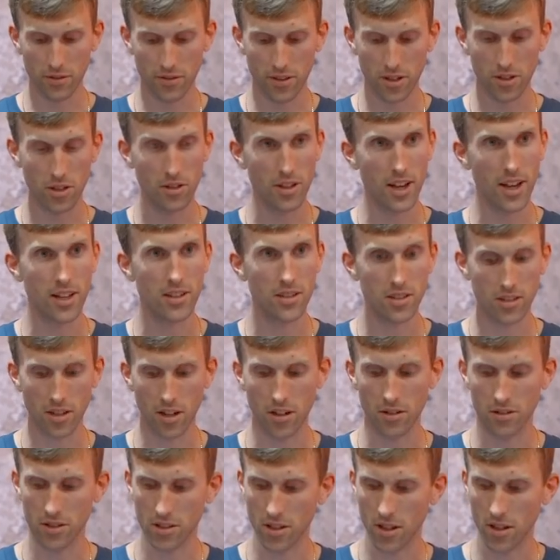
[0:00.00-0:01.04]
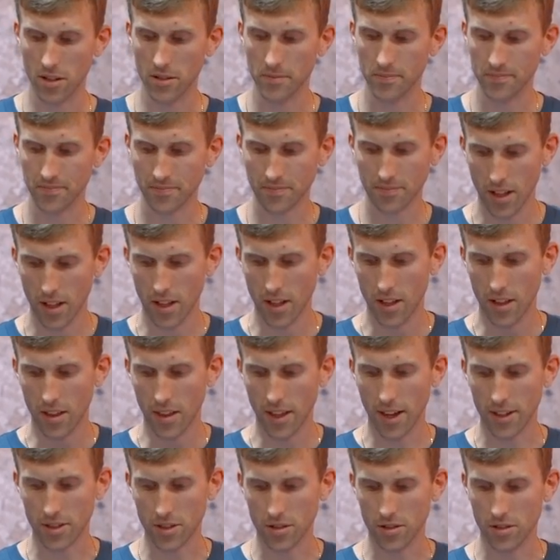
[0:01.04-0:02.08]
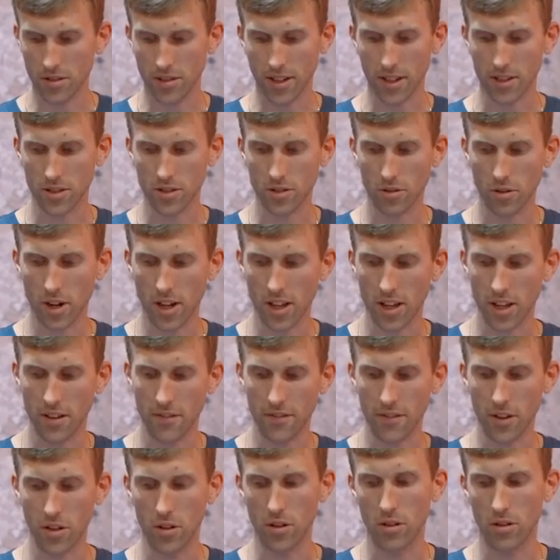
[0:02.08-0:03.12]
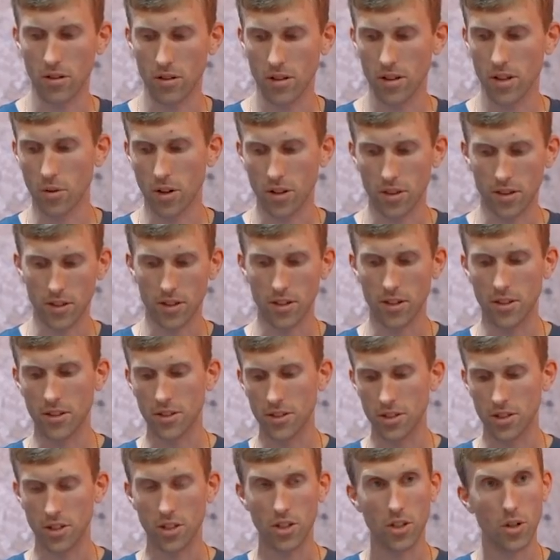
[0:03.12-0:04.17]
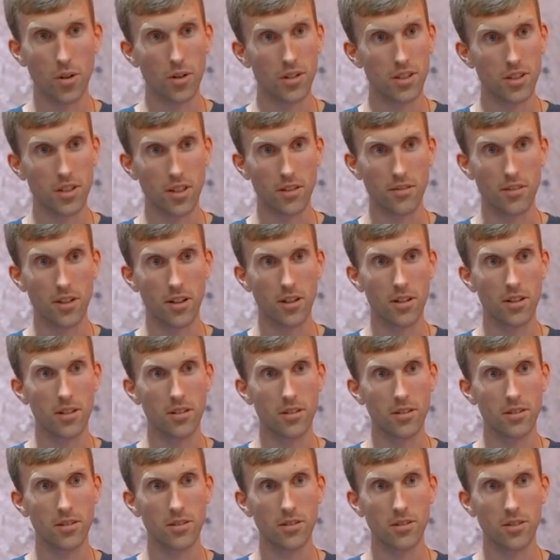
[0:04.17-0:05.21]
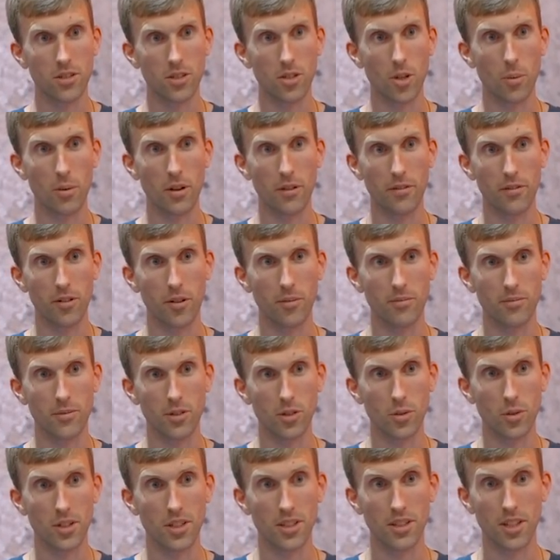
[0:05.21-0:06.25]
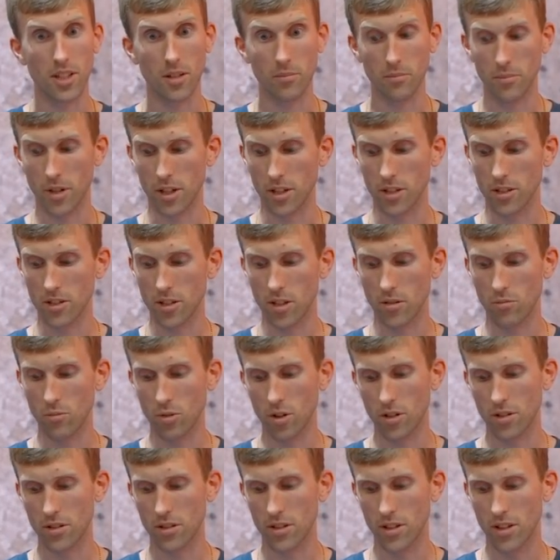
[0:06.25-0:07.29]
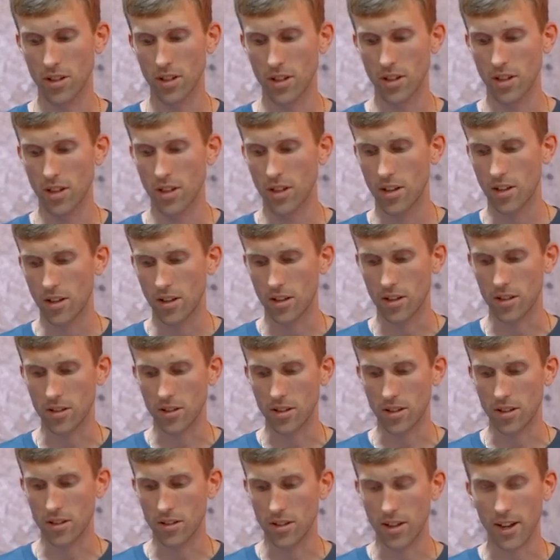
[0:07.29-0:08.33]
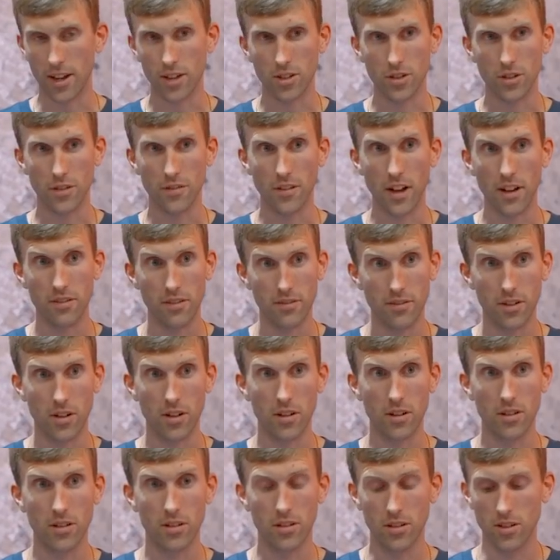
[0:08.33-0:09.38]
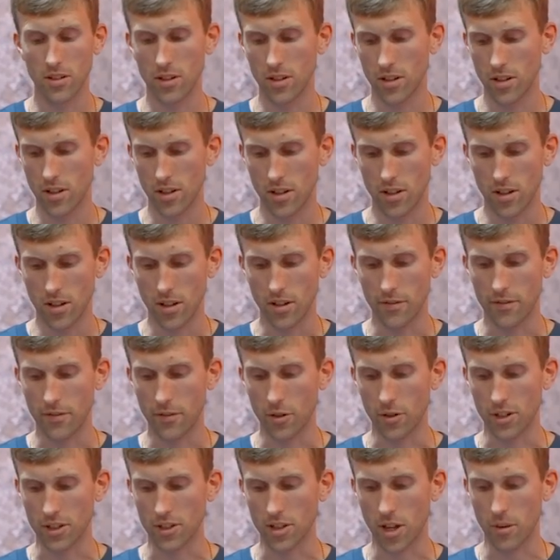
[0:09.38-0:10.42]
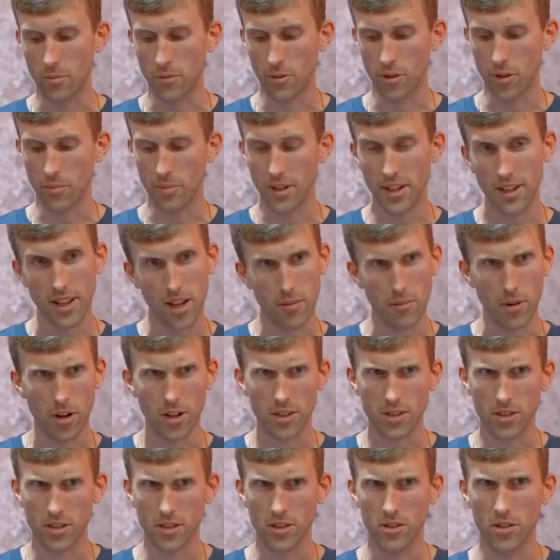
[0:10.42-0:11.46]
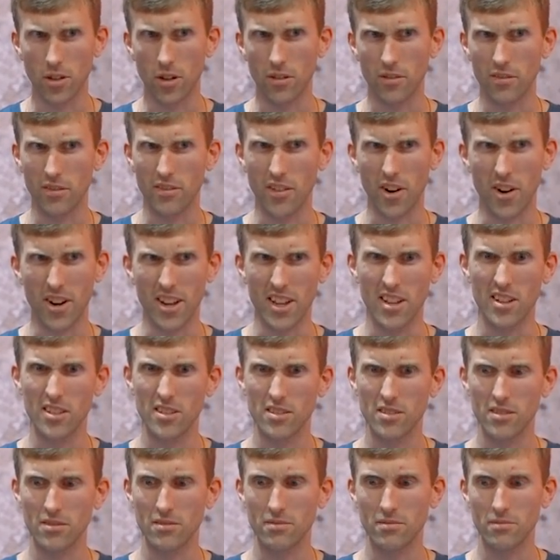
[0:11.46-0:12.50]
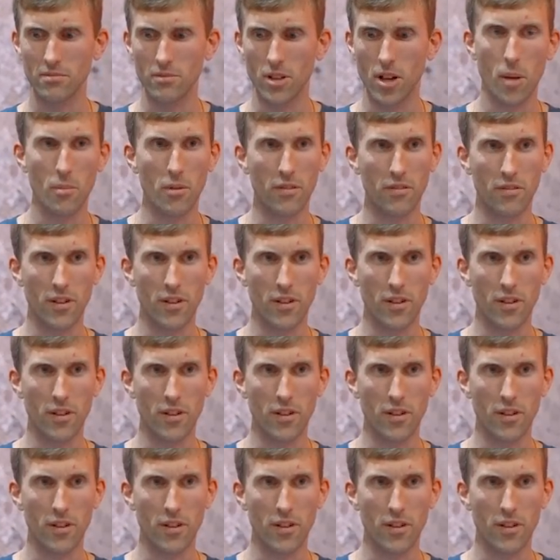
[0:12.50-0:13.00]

with the new gate style. So that's great if you want the security of the stop it from twisting, but you don't want the extra faff of for example, the belay master's not very climber